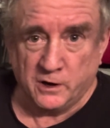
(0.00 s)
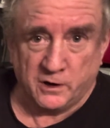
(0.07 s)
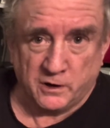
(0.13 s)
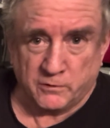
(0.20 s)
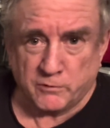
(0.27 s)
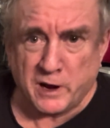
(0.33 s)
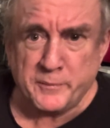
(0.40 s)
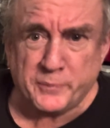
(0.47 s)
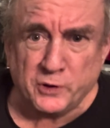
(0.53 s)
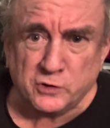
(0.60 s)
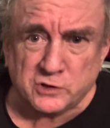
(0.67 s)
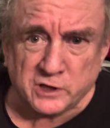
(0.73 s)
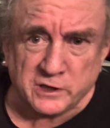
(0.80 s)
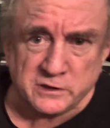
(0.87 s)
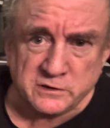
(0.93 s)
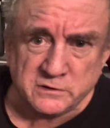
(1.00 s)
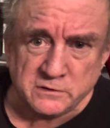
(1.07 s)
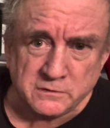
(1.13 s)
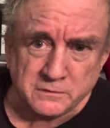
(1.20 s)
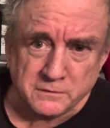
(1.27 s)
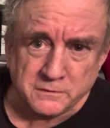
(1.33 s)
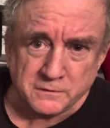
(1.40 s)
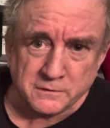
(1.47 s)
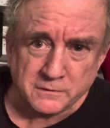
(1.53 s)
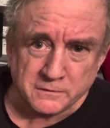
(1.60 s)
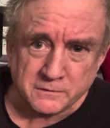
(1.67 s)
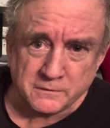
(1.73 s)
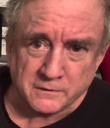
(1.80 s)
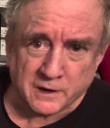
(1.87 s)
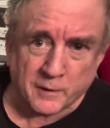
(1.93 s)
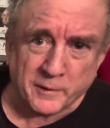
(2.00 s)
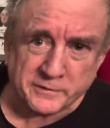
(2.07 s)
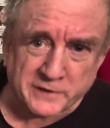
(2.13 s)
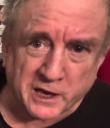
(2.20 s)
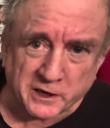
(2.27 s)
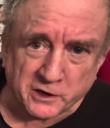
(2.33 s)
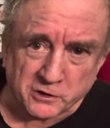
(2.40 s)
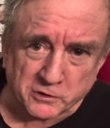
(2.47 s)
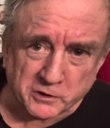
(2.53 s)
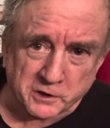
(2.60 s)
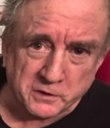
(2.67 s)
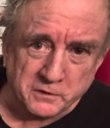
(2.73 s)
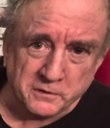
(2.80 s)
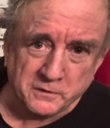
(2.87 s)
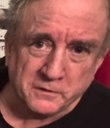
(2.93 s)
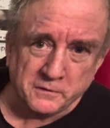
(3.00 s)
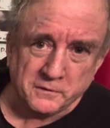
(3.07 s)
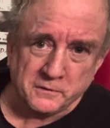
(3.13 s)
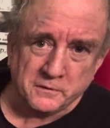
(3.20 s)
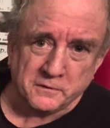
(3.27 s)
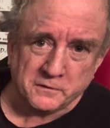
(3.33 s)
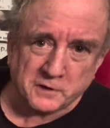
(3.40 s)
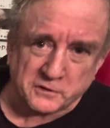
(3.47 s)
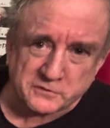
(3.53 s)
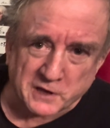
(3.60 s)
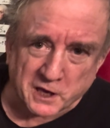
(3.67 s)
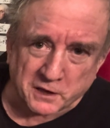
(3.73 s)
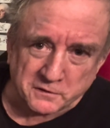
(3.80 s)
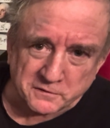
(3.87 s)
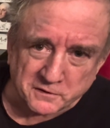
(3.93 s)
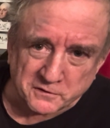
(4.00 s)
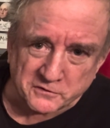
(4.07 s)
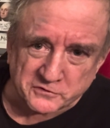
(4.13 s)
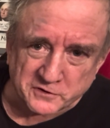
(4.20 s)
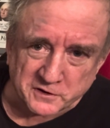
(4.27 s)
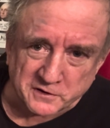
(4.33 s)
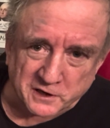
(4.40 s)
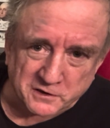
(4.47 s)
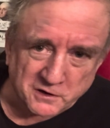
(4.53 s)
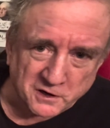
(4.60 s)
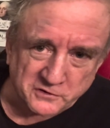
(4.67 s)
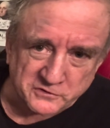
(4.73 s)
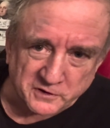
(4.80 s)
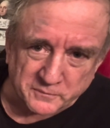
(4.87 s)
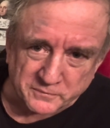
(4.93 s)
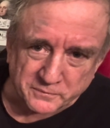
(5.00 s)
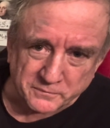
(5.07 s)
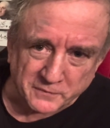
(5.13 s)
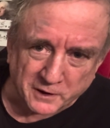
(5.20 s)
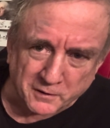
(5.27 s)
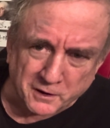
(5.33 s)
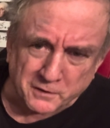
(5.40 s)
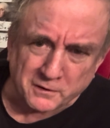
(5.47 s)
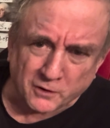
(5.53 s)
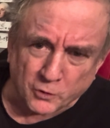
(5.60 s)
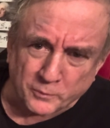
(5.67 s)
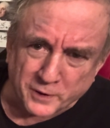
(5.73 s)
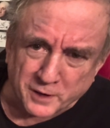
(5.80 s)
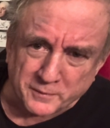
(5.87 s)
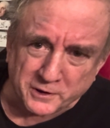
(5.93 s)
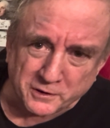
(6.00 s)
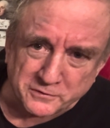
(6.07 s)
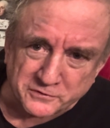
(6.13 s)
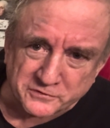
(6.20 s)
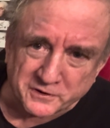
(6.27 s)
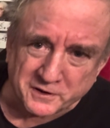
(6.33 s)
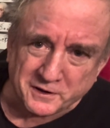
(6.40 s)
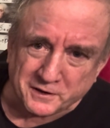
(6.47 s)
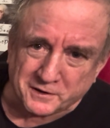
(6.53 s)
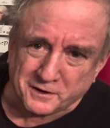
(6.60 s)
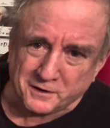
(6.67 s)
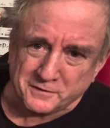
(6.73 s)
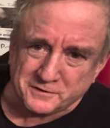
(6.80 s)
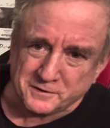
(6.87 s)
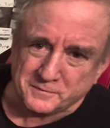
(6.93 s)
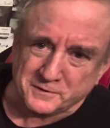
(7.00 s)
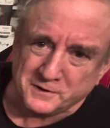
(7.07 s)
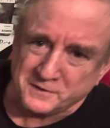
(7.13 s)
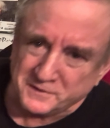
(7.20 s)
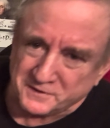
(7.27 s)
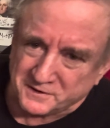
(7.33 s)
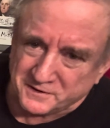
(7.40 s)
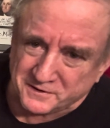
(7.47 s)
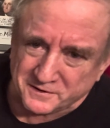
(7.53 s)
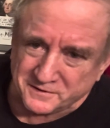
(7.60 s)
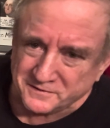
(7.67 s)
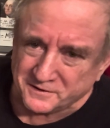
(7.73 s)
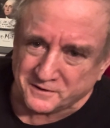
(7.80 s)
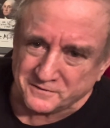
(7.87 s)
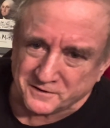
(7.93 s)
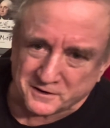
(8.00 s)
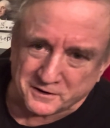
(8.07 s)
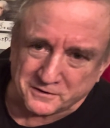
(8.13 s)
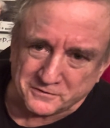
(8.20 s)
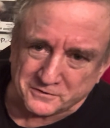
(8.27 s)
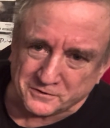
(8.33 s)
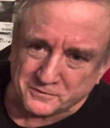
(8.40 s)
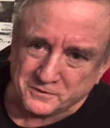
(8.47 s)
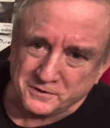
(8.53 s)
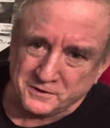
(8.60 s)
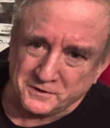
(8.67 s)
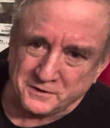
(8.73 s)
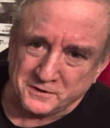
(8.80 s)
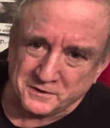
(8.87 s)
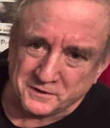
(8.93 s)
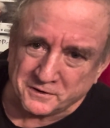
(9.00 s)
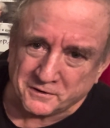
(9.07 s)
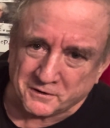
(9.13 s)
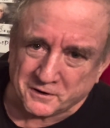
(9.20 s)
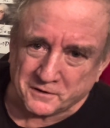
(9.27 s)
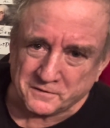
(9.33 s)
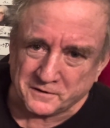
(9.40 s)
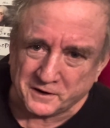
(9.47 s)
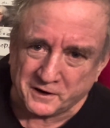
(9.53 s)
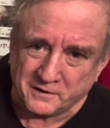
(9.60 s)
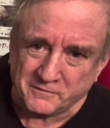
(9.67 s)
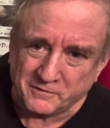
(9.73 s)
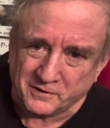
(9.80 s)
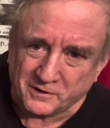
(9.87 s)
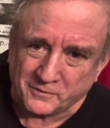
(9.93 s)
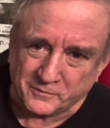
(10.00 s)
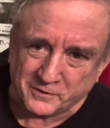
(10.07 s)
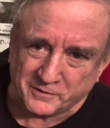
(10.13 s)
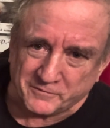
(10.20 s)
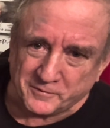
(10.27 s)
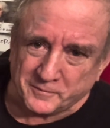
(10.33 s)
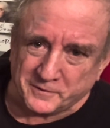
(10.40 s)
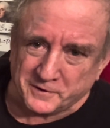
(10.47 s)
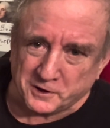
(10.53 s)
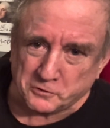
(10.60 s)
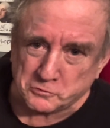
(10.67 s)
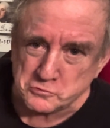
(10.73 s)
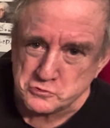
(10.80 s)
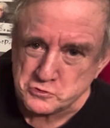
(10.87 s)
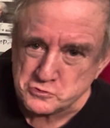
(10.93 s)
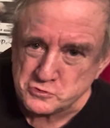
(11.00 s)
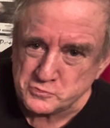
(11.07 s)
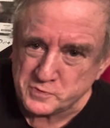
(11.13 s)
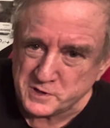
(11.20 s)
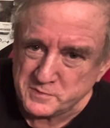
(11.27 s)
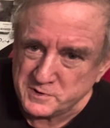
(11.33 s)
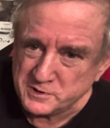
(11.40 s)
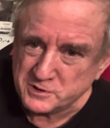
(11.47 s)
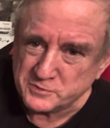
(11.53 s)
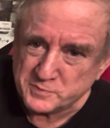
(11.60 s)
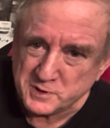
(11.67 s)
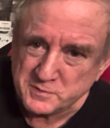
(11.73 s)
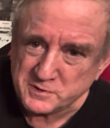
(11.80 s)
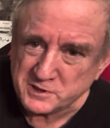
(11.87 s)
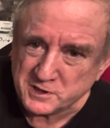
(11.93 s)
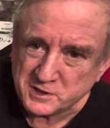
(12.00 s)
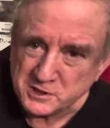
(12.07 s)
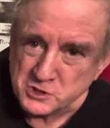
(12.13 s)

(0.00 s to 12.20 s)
right, Bill Clinton? How about that, Hillary? You get that? You understand that concept? Huh? Obama, you understand that concept? None of you do. You're all there along with everybody else. Pay me this, pay me that.